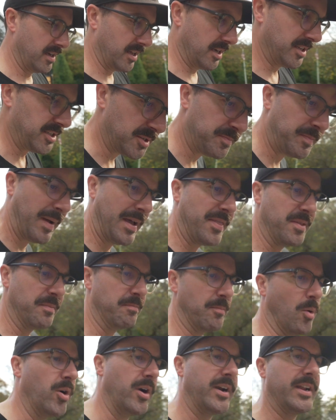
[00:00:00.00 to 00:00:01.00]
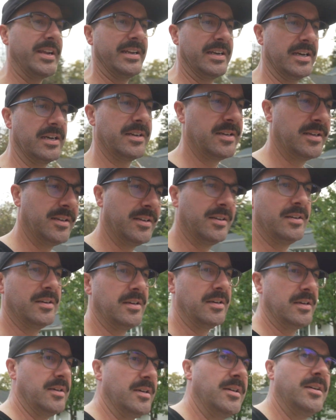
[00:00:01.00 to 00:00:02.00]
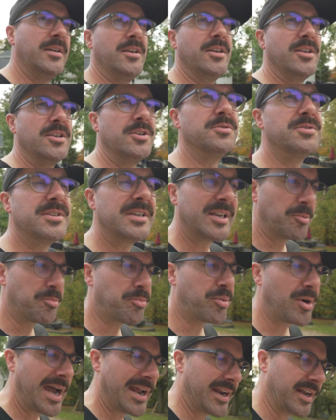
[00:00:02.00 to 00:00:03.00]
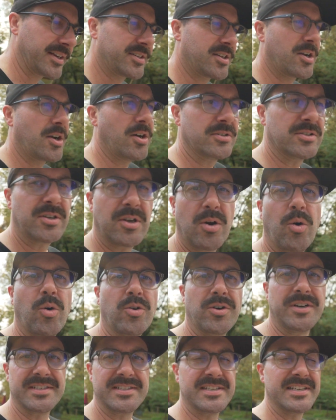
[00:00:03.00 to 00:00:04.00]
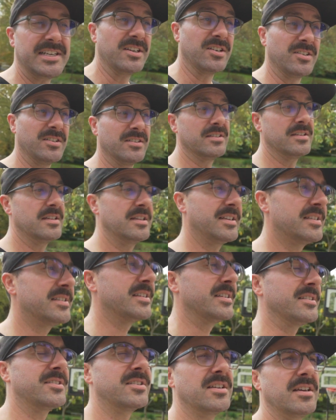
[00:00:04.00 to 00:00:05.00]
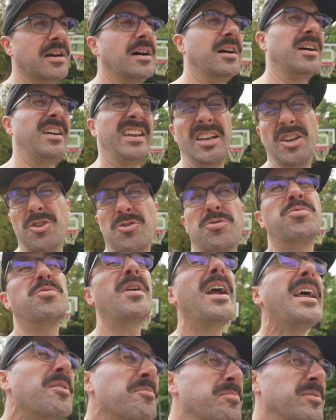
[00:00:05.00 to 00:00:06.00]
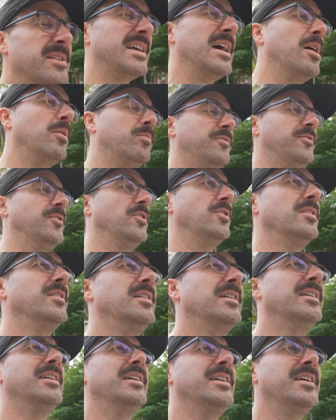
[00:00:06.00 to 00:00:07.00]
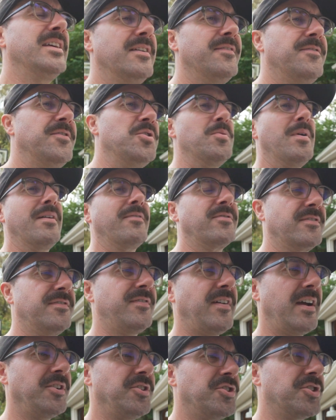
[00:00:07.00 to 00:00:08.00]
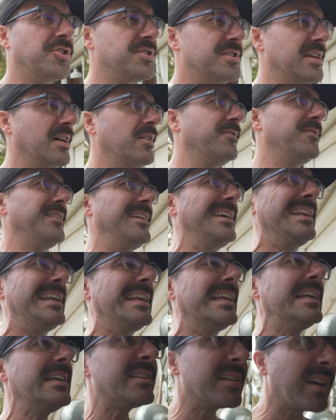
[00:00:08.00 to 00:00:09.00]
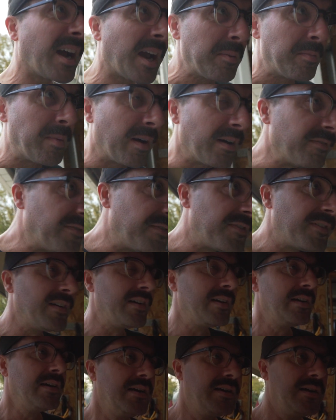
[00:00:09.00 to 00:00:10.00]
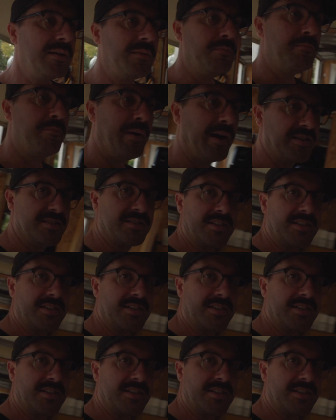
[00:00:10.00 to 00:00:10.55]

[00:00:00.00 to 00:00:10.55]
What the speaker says: gonna spend the morning using a product called Corroseal. This is incredibly helpful if you ever find yourself in any type of bus